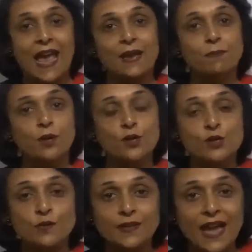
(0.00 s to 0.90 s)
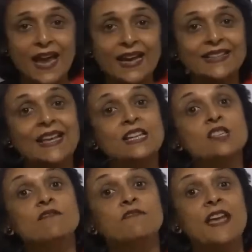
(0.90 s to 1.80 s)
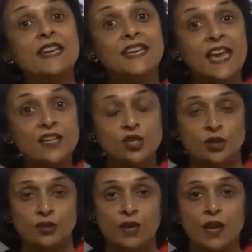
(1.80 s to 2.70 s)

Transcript: And because of that, there is variation.